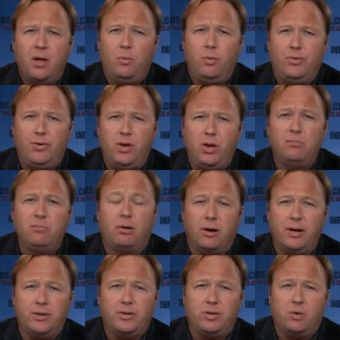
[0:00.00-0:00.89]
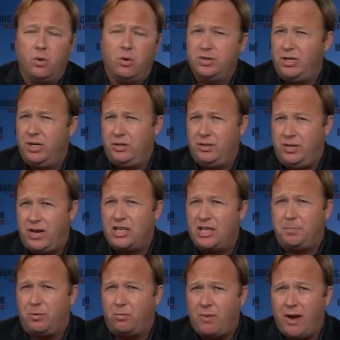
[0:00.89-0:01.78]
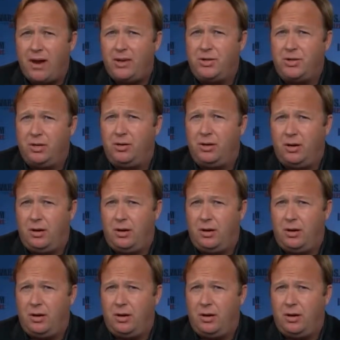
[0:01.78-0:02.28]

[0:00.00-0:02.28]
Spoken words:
with hubris, or is it desperation?